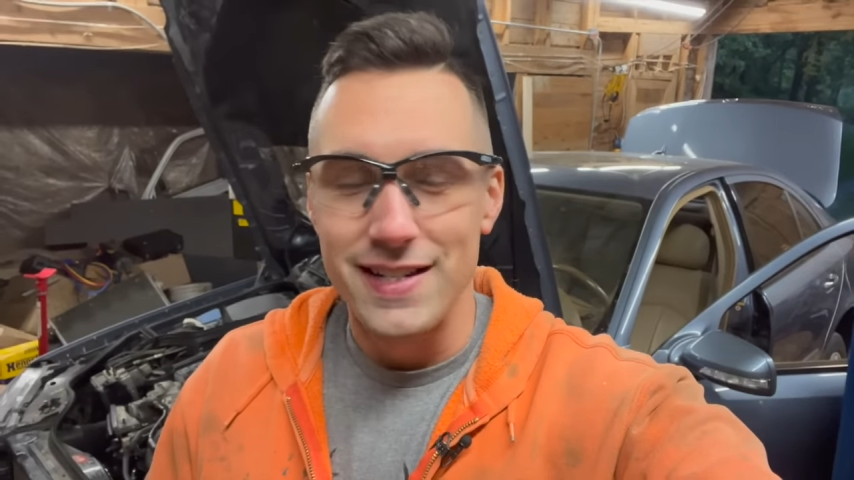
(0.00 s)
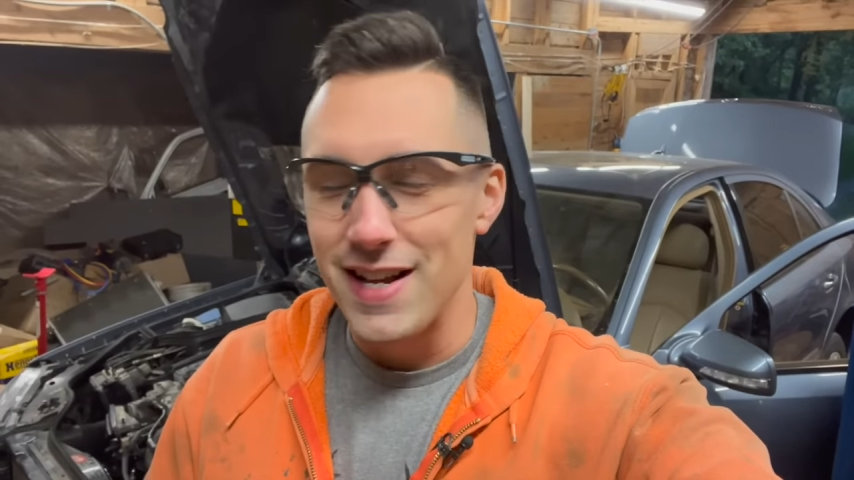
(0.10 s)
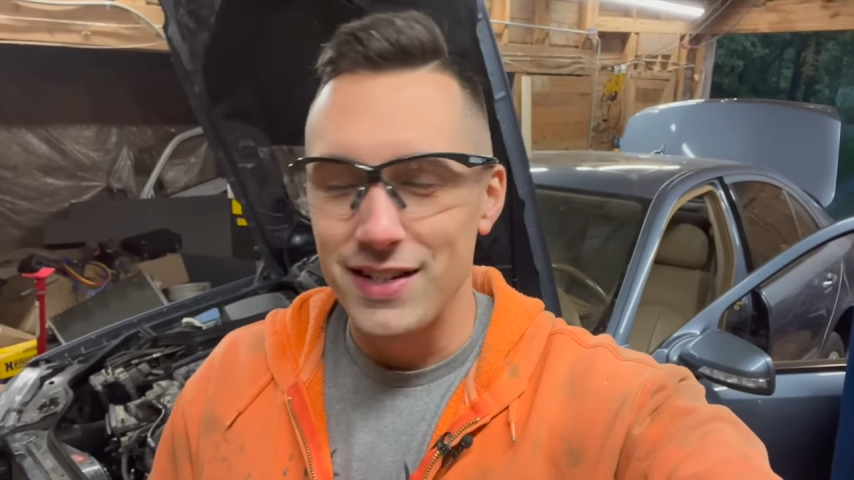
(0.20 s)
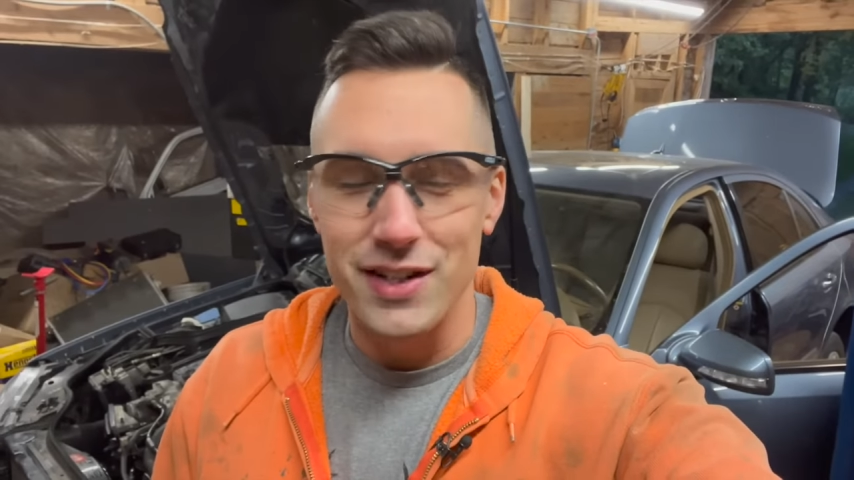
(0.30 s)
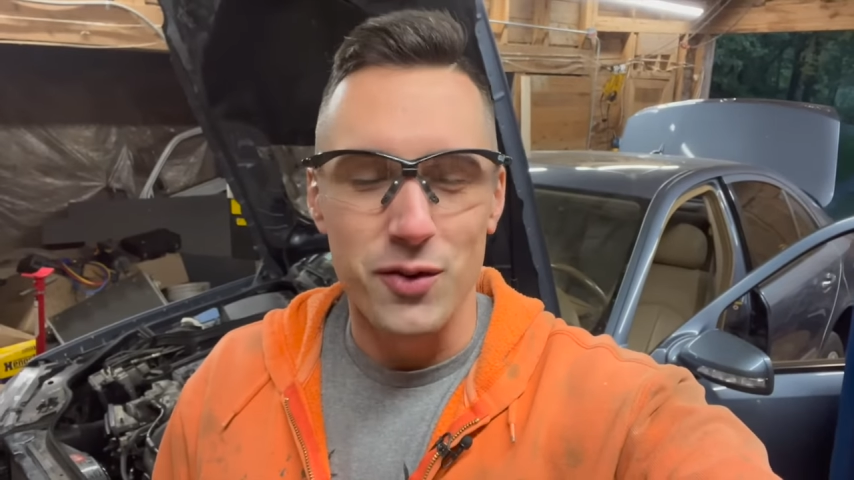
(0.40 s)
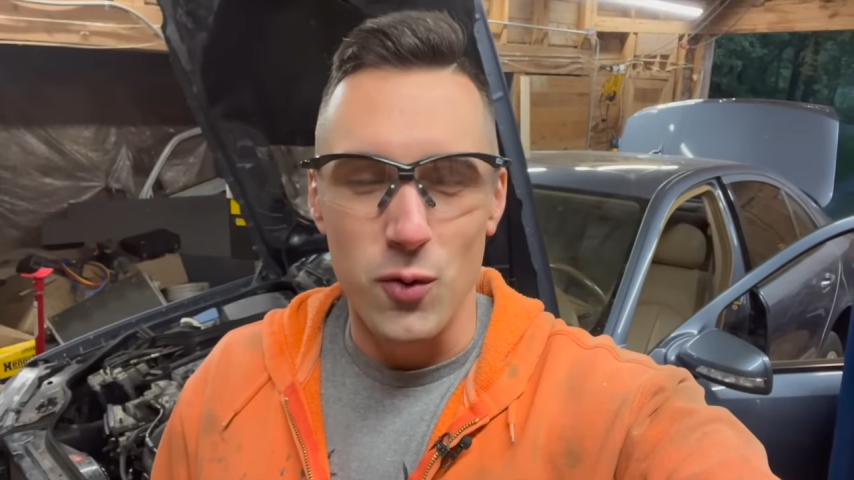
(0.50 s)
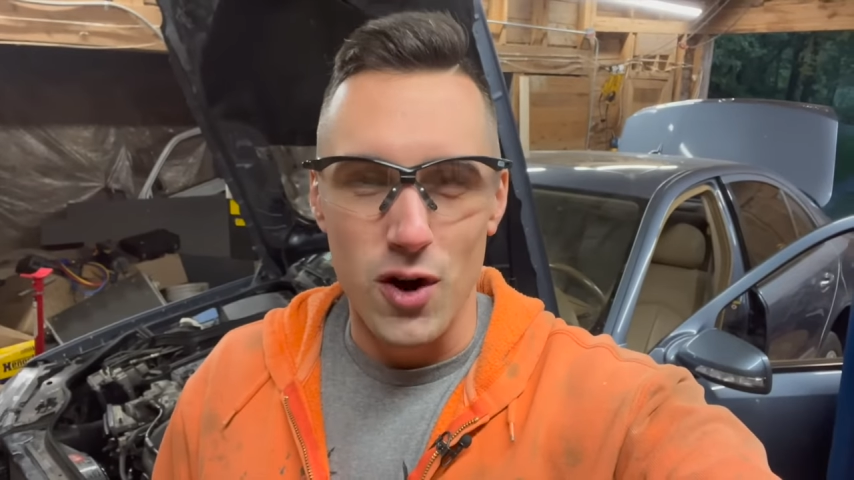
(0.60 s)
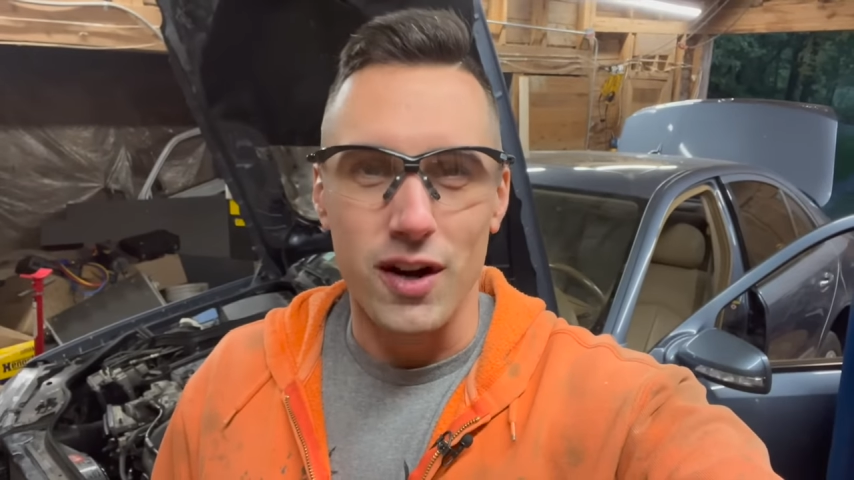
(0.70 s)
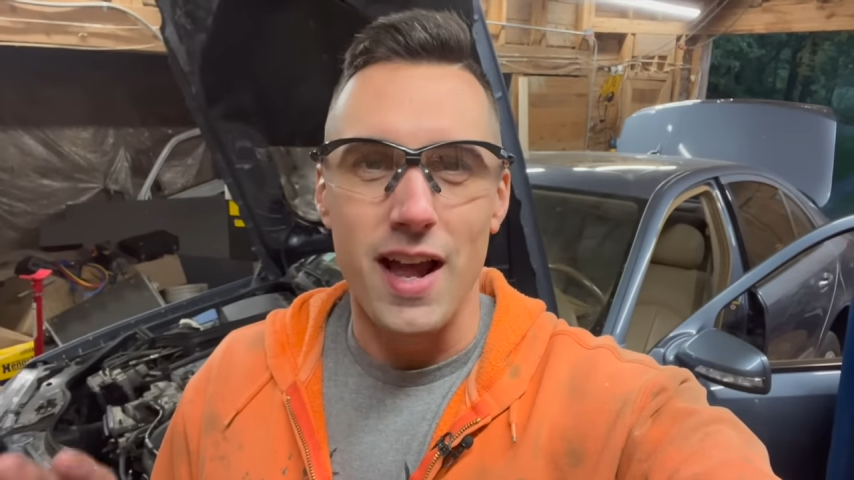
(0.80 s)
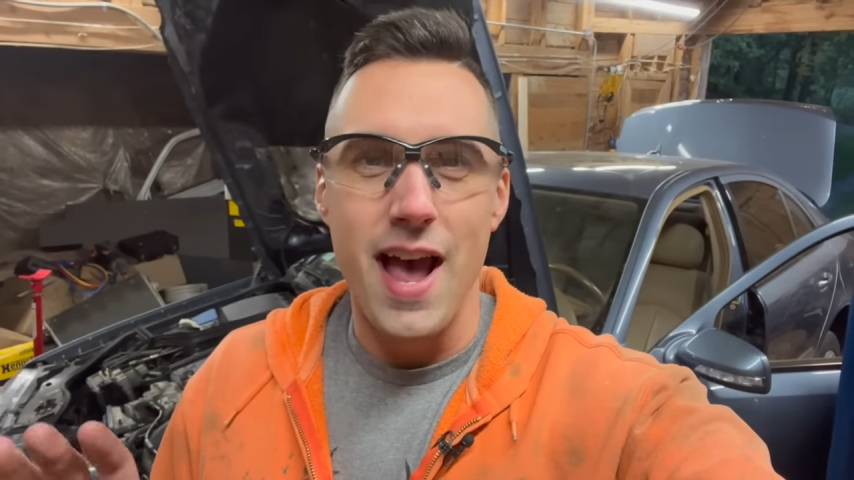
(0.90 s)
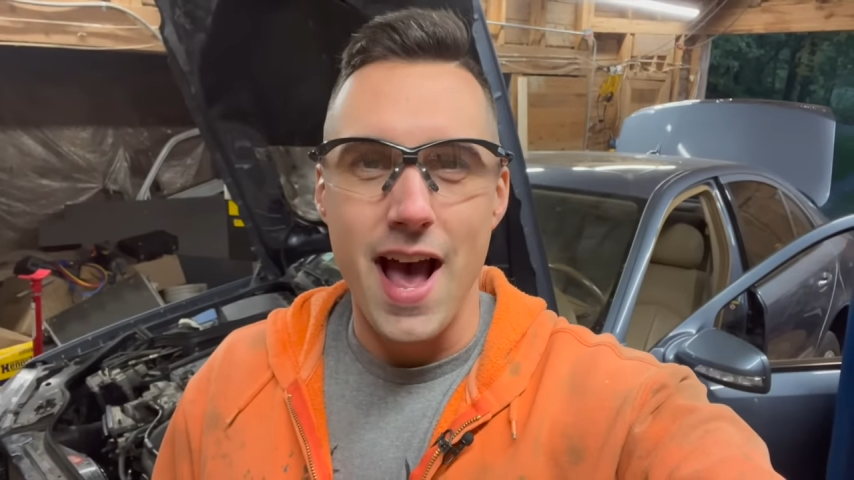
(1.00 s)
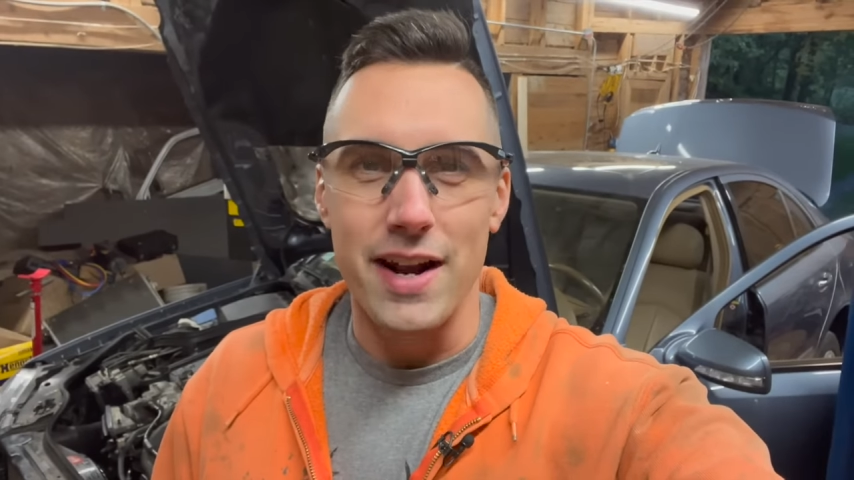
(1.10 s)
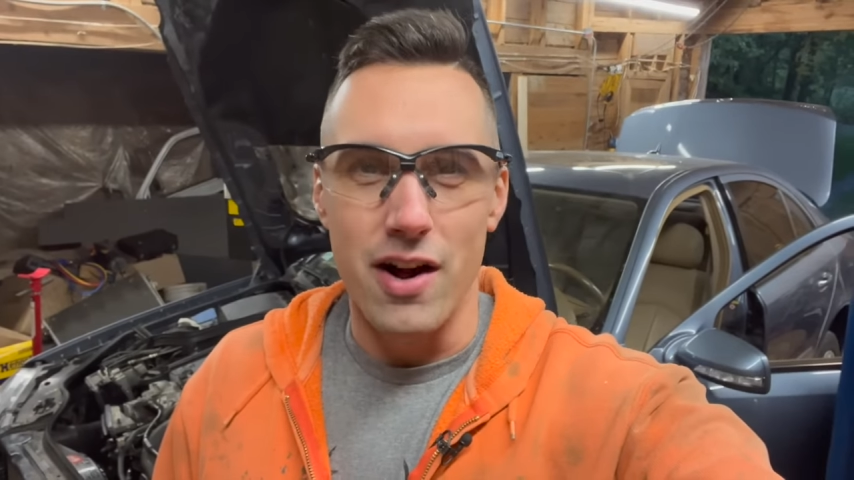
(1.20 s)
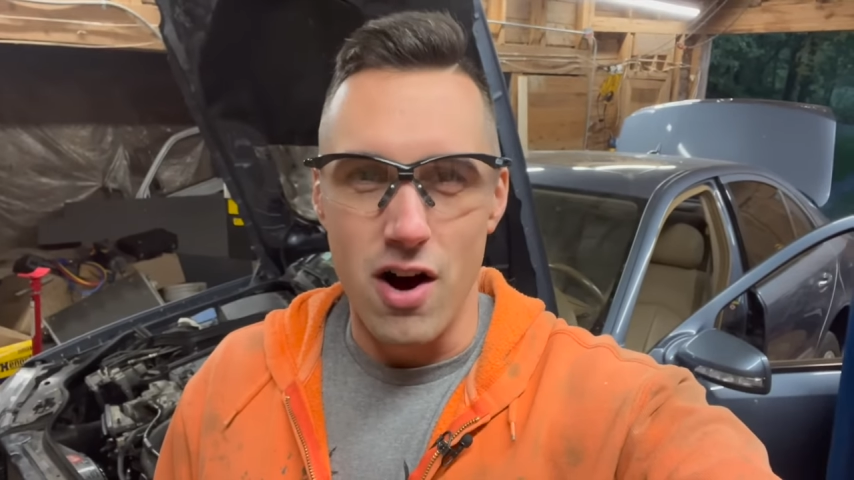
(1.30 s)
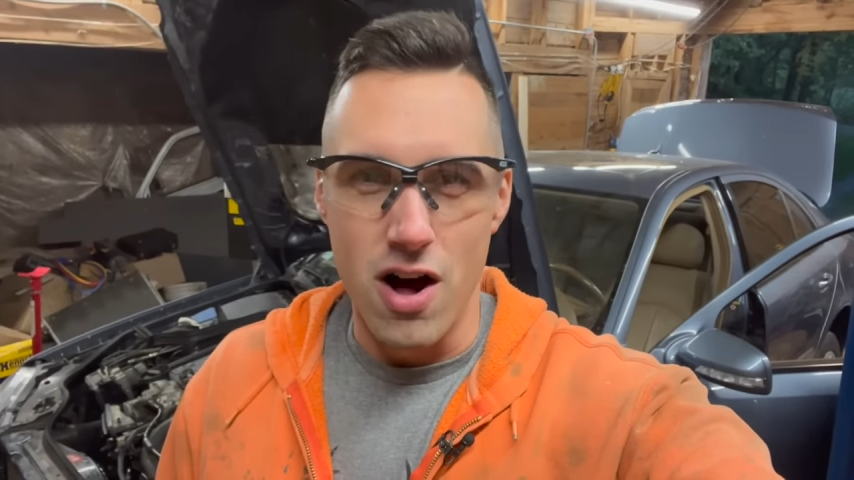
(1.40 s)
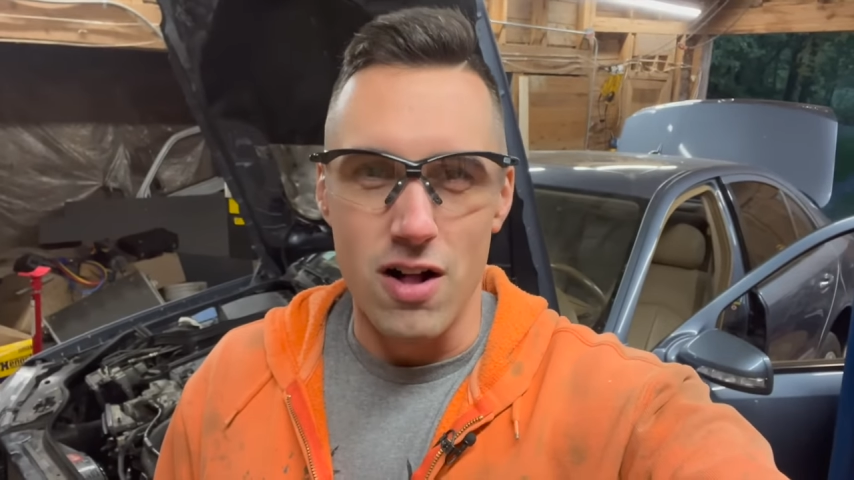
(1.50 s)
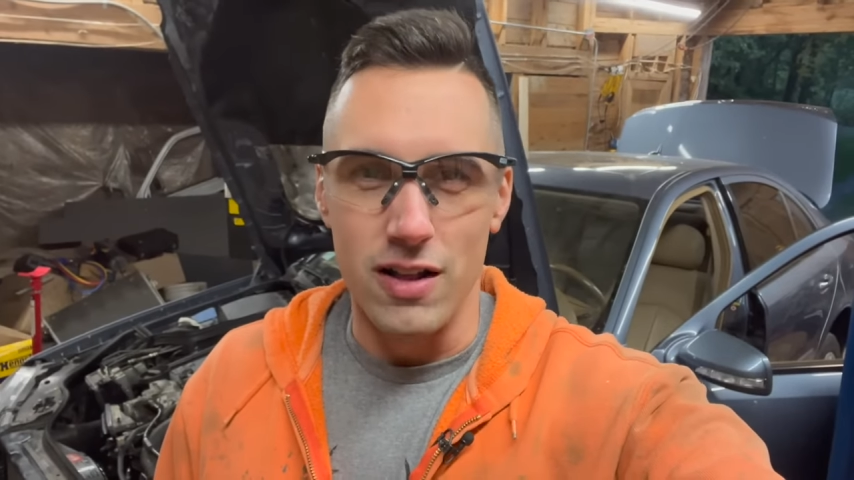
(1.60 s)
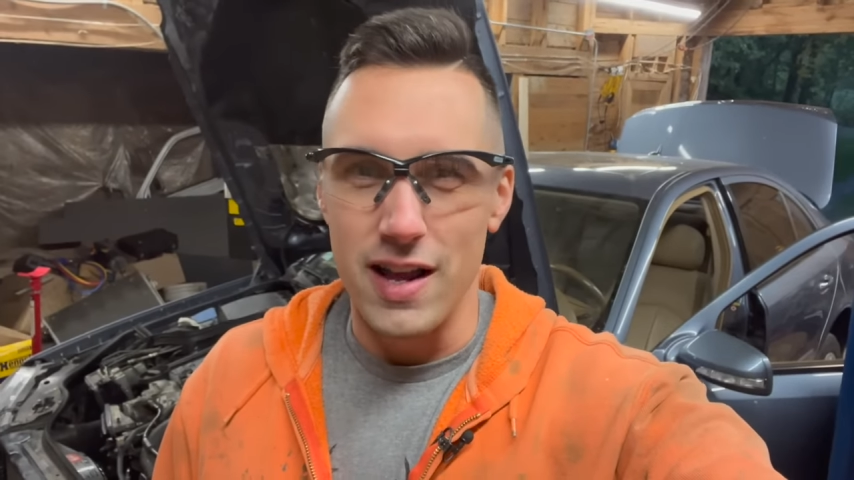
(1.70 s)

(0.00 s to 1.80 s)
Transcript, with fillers: doesn't work at all,